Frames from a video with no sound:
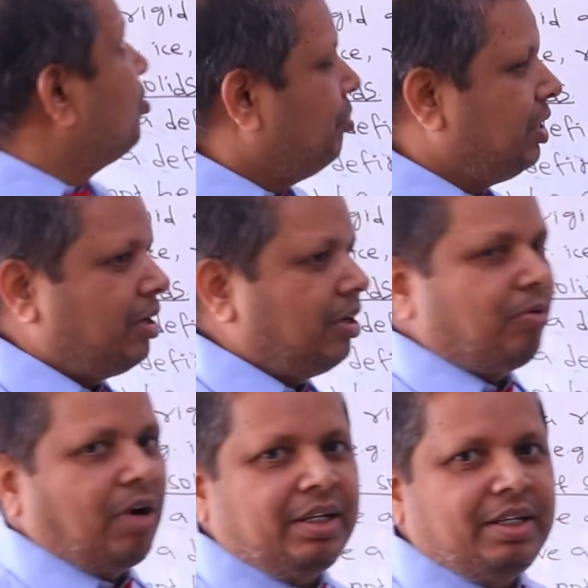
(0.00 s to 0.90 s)
Because
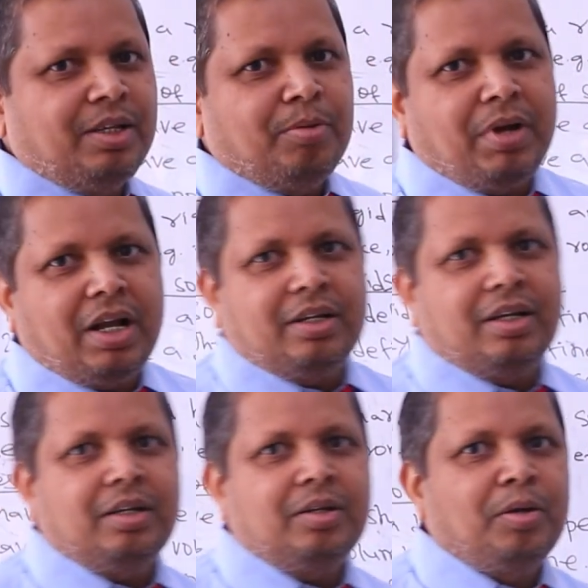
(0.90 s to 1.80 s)
what is a
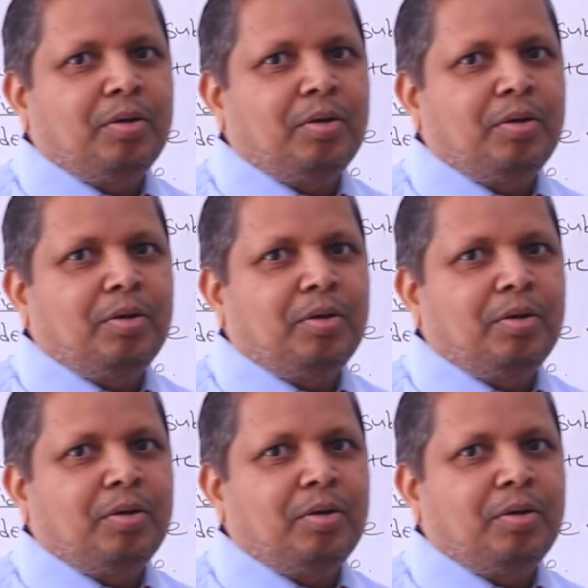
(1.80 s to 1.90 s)
matter?